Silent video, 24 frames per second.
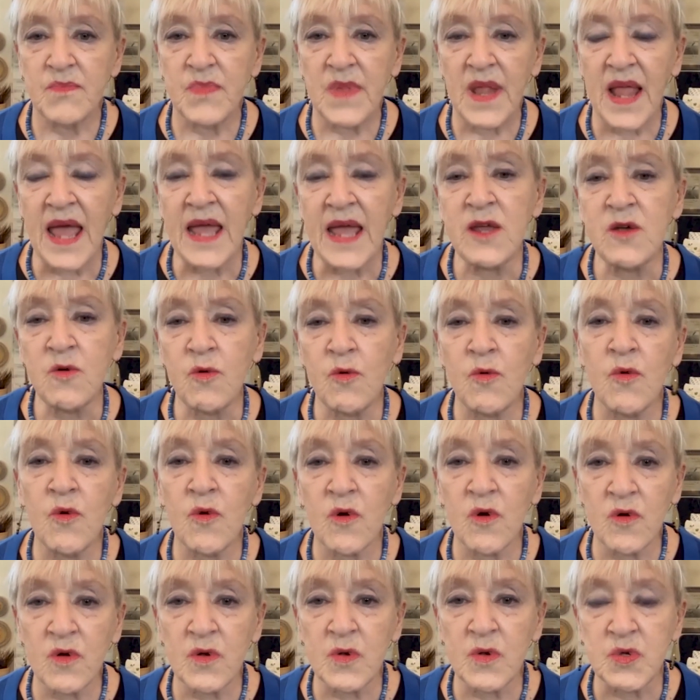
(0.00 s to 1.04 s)

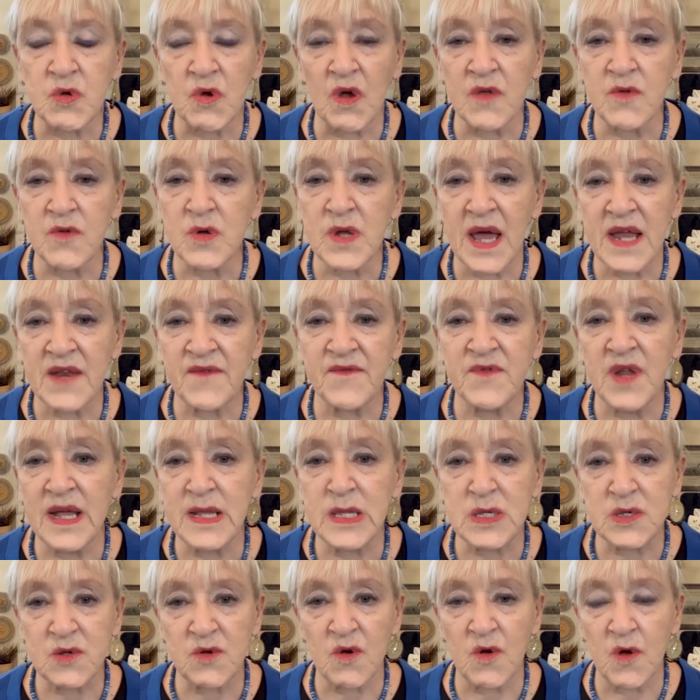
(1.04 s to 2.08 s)
acorns or other kind of nuts
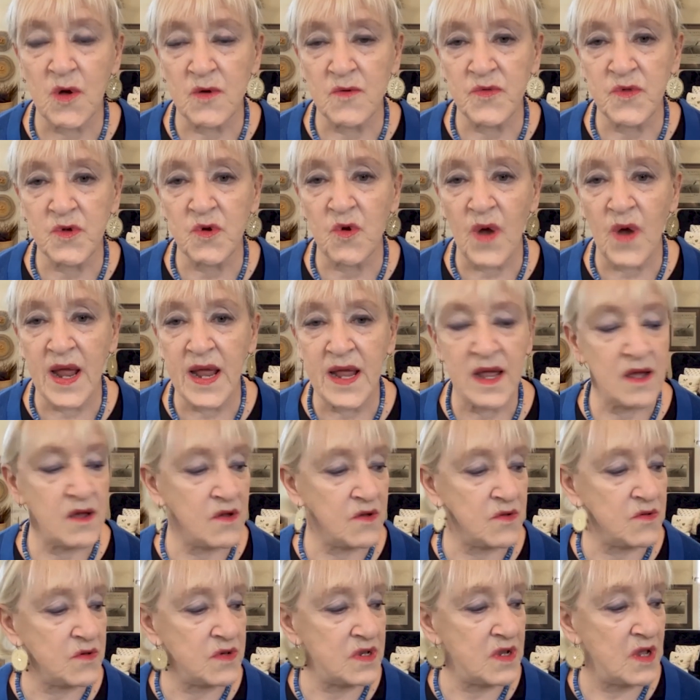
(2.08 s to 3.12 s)
that are on the
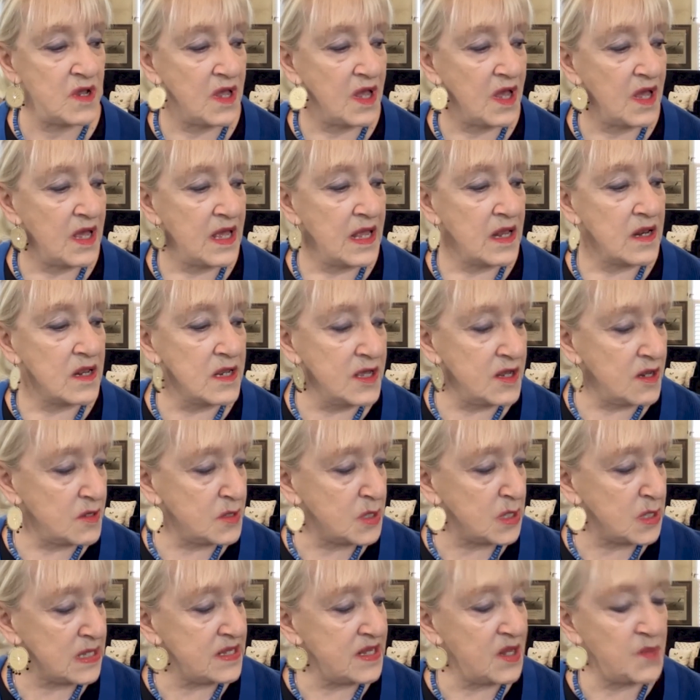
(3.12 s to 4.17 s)
ground, little
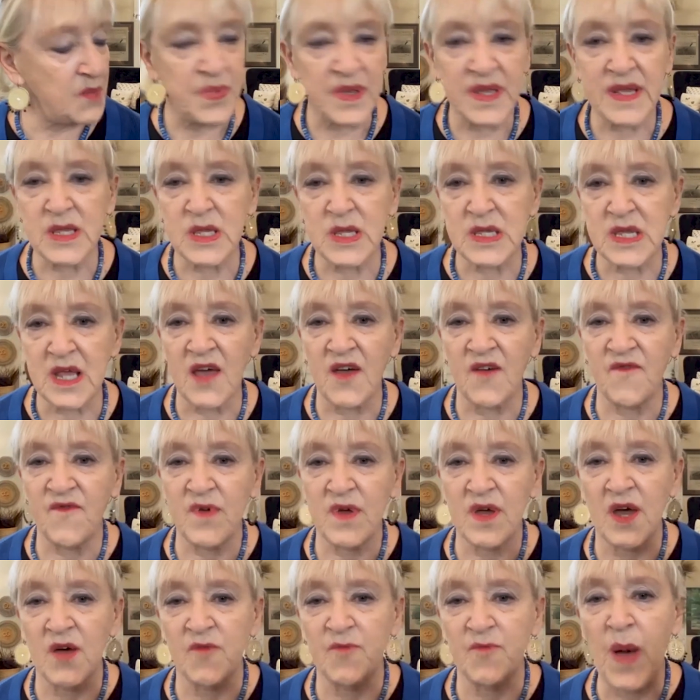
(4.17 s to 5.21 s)
snippets
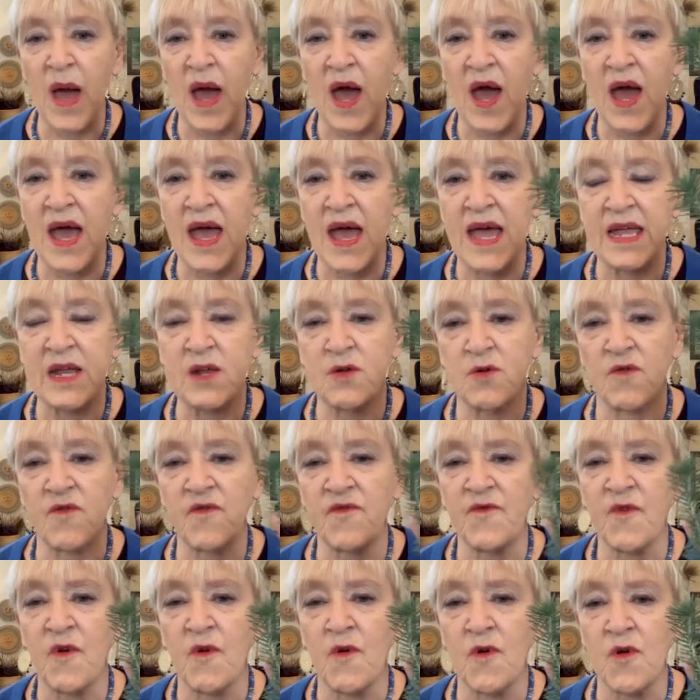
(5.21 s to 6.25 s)
of pine or
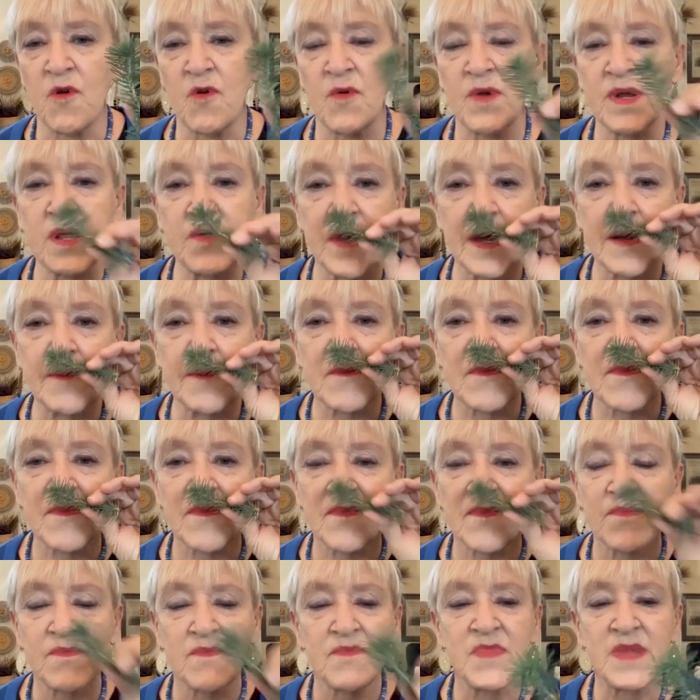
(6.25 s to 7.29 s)
fir or anything
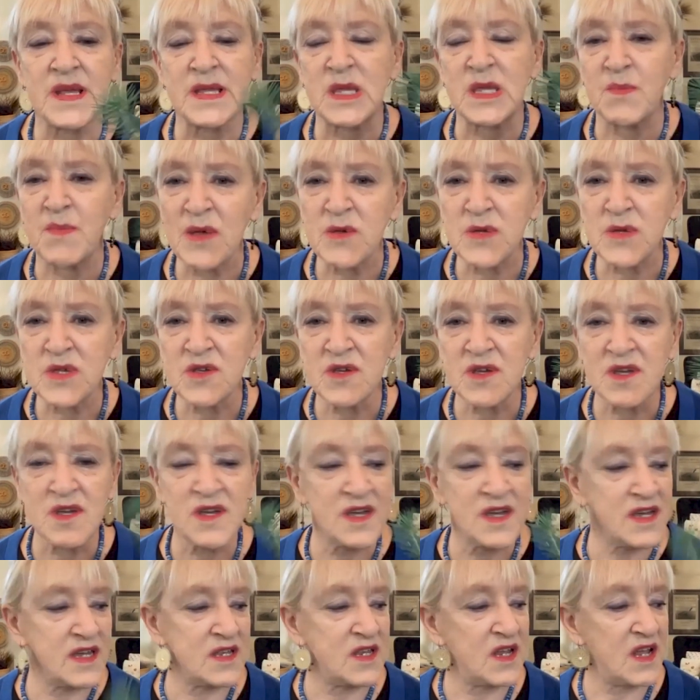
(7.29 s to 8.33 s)
that smells
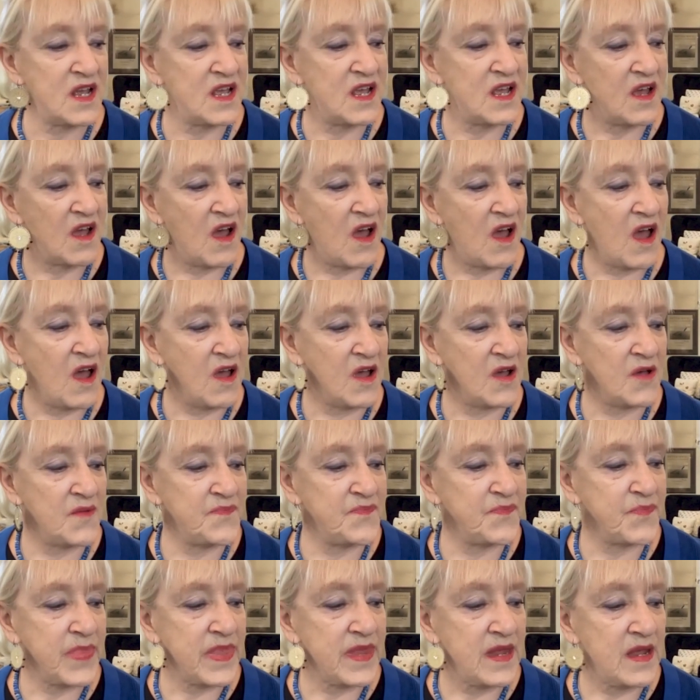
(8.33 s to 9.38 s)
good.
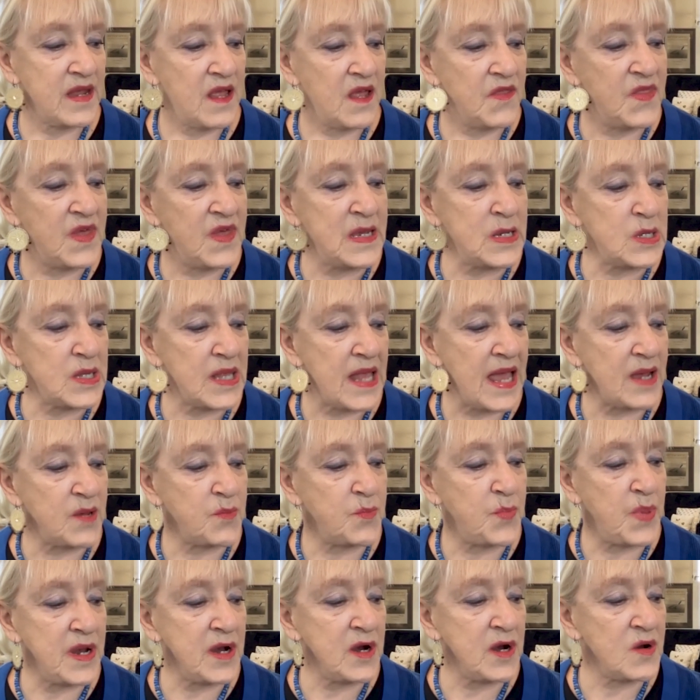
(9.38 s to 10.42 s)
Things like
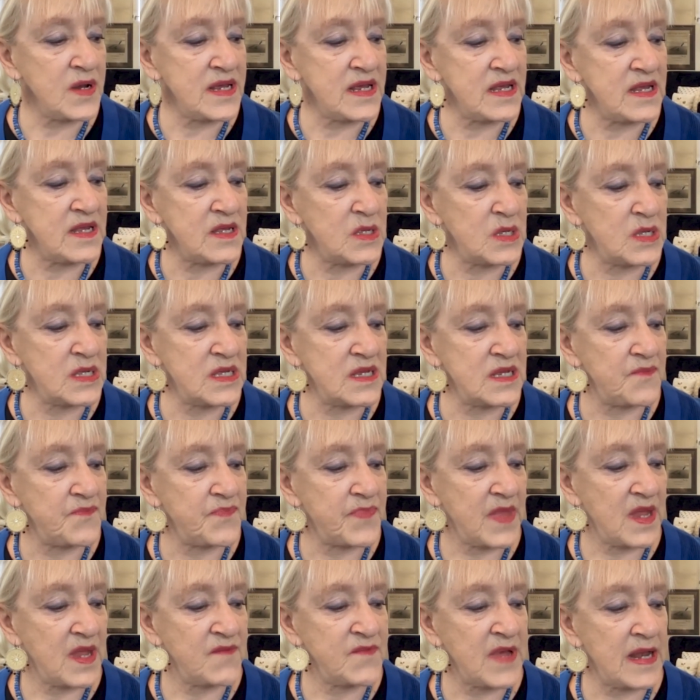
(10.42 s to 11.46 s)
berries.
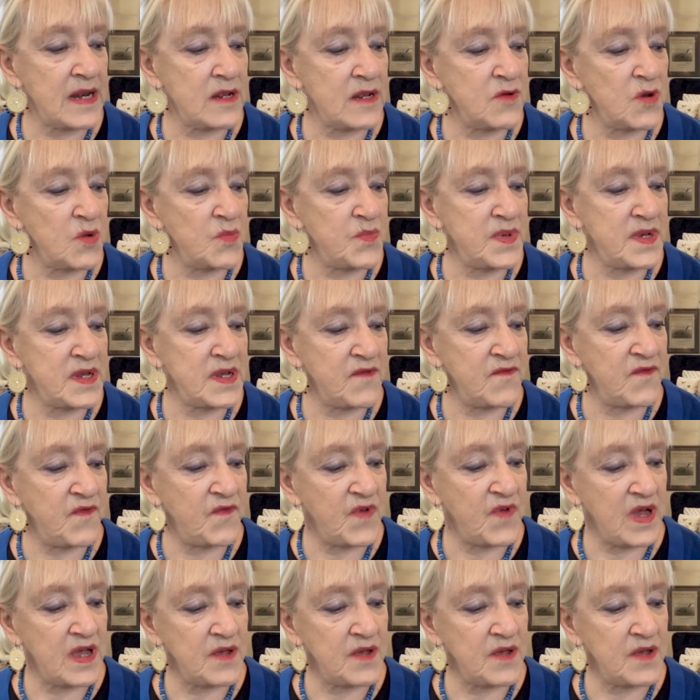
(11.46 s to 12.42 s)
I've got a little bit of